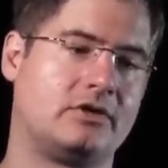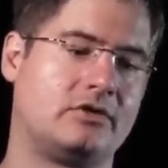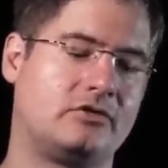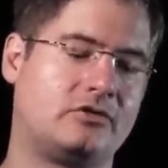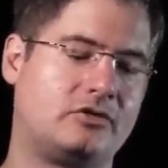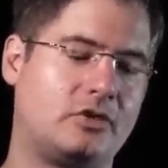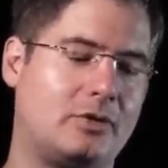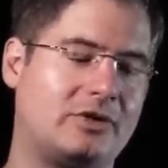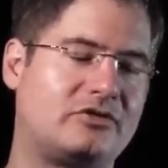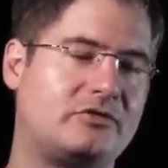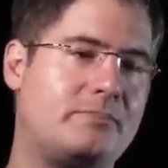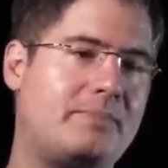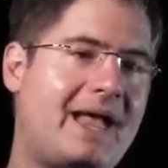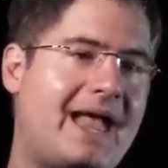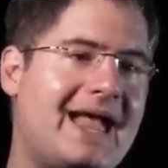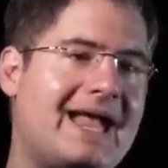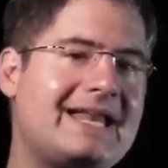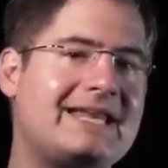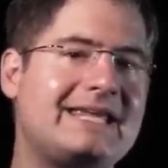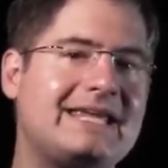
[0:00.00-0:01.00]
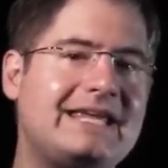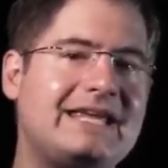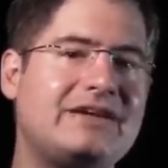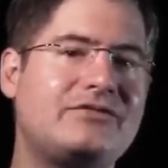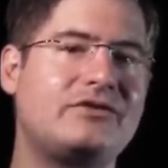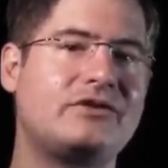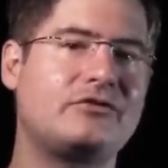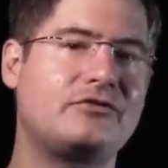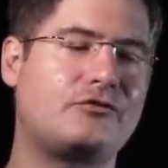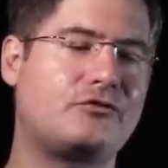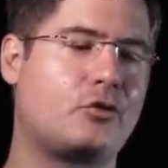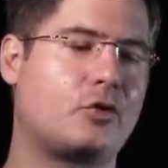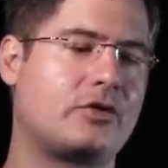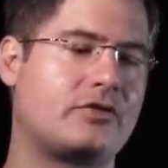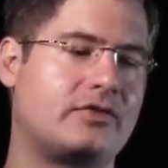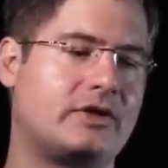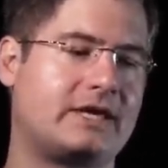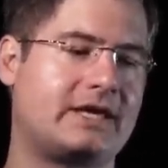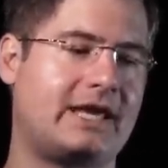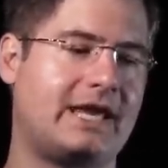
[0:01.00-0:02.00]
So it's bad even for
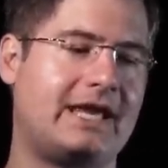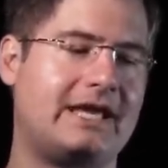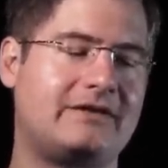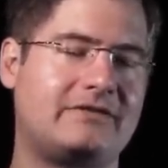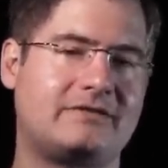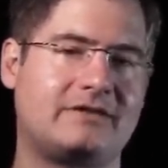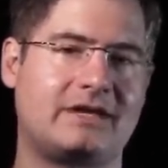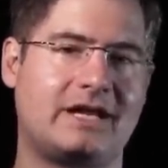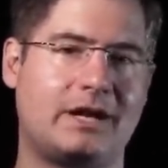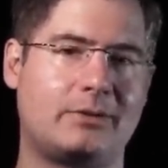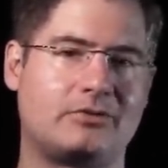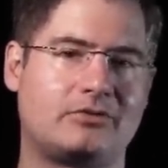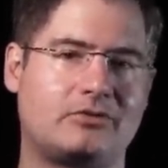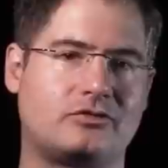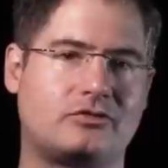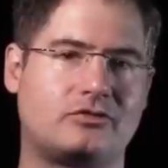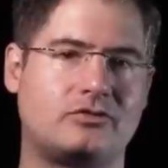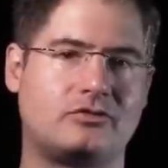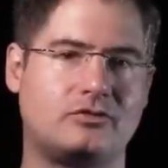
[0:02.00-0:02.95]
the case that I was